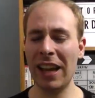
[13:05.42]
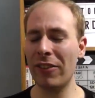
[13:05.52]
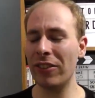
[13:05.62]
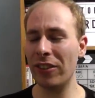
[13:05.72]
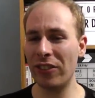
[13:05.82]

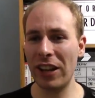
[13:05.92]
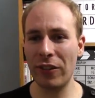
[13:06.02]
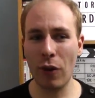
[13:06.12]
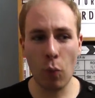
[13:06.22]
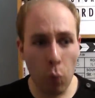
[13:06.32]
There isn't a sense
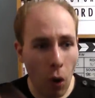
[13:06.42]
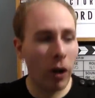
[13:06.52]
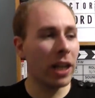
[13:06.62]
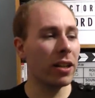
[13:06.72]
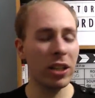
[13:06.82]
of a
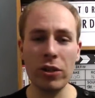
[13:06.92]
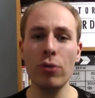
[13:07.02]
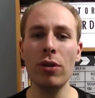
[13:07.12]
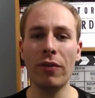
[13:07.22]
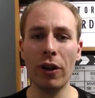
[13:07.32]
wider
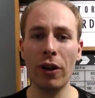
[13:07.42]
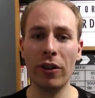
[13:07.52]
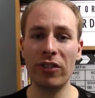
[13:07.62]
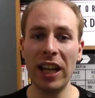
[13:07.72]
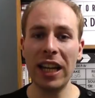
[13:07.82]

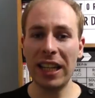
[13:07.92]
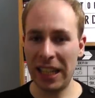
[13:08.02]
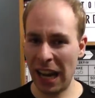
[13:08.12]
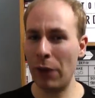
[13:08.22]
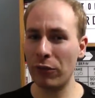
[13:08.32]
universe
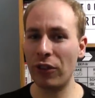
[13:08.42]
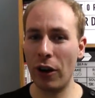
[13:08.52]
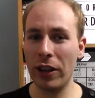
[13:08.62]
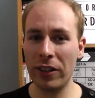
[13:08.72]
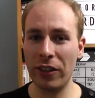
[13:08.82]

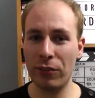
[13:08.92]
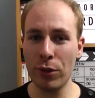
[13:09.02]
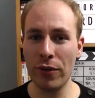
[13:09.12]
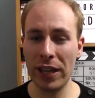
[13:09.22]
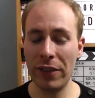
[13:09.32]
outside this movie.